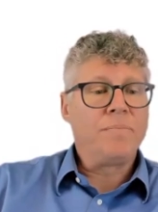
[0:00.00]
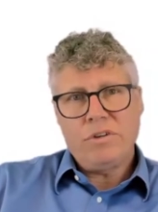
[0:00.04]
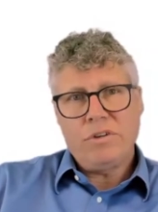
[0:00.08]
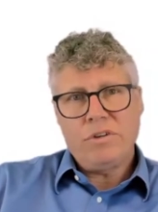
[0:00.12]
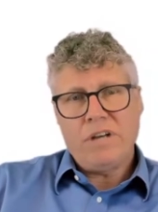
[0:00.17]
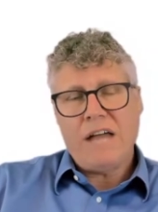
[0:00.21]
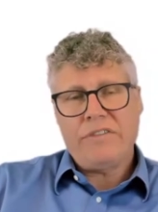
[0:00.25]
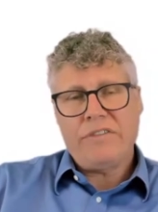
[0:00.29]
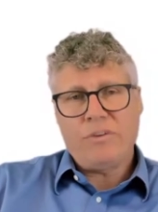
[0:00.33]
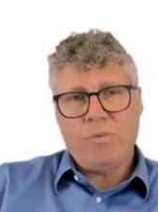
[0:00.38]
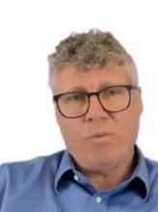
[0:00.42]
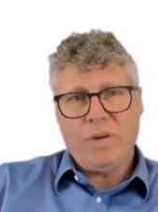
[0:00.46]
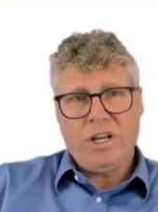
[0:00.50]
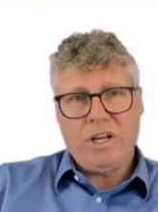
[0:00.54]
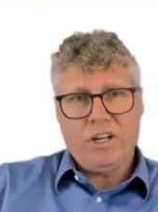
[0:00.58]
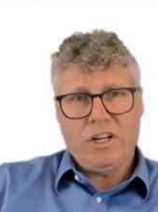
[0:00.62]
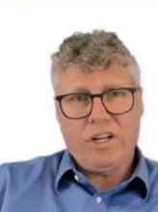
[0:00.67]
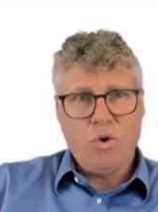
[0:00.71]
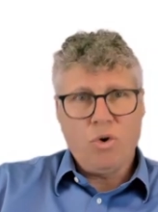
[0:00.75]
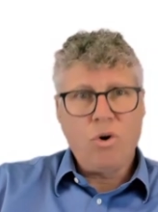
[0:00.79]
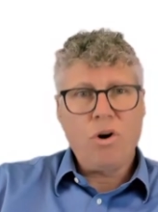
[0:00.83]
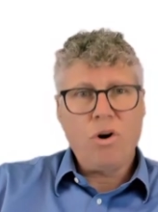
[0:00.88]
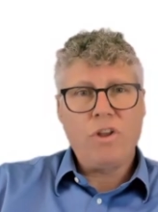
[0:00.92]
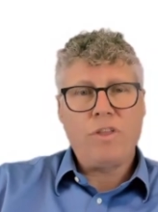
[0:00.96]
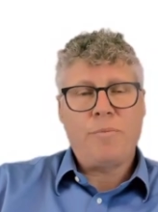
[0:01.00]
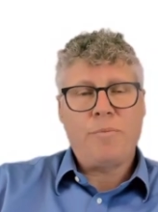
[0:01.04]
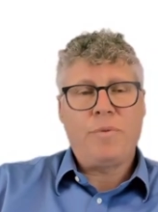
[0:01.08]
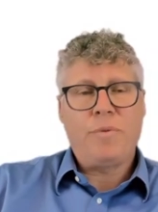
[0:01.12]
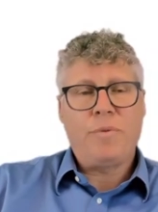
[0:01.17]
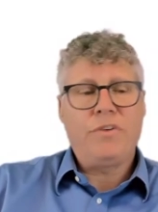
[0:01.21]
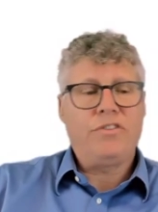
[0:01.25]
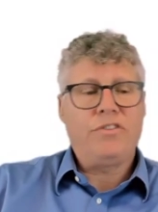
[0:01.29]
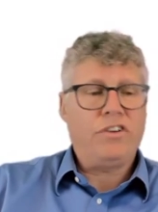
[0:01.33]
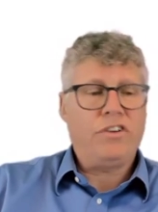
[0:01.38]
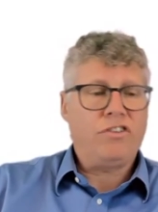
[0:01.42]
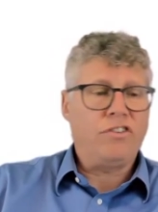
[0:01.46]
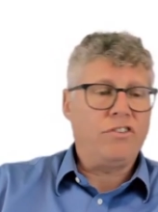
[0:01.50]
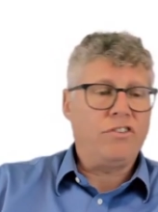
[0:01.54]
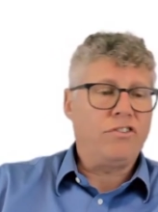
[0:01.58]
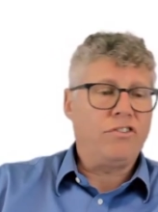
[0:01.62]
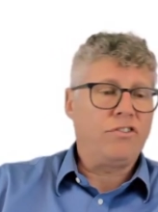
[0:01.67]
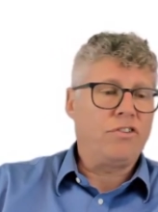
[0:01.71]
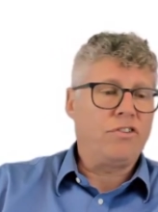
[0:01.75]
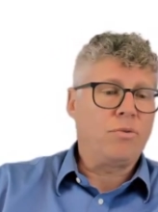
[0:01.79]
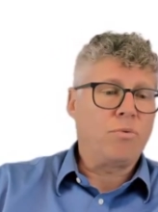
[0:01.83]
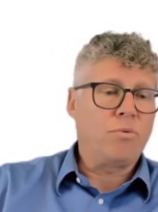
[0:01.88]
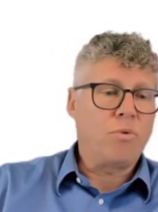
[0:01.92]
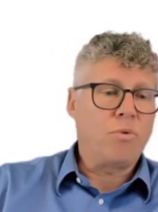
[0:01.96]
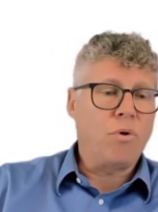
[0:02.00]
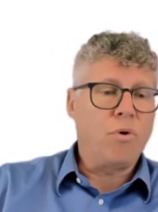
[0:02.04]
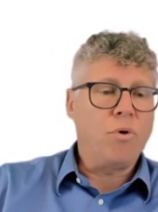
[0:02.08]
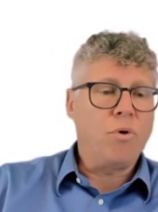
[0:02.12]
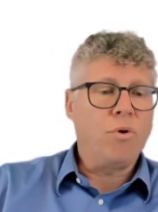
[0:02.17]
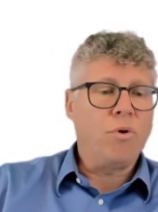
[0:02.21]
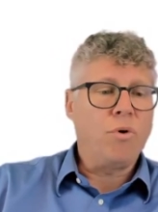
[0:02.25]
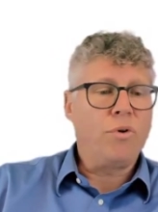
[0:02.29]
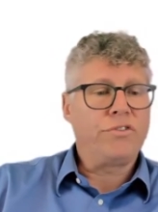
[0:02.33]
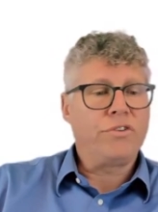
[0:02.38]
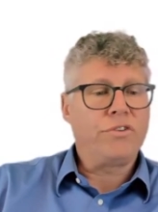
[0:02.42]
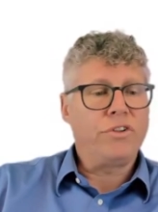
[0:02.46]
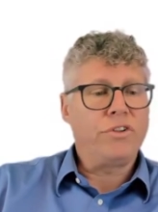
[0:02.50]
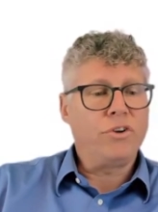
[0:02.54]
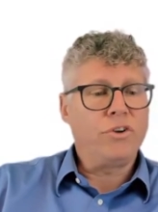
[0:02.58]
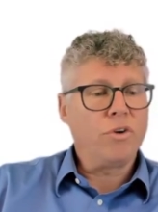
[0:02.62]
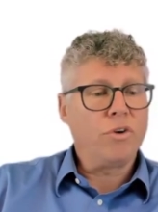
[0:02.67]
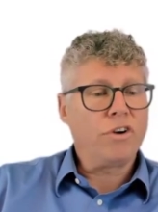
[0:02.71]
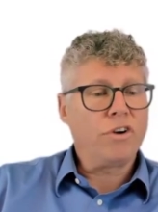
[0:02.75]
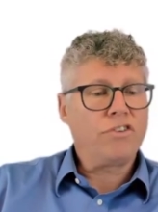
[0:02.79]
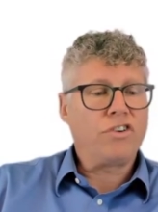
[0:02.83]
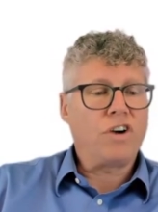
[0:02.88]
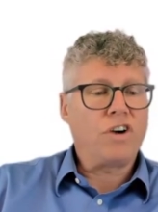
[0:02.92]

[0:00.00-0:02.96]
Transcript: Not that we ignore the positions or the roles or the org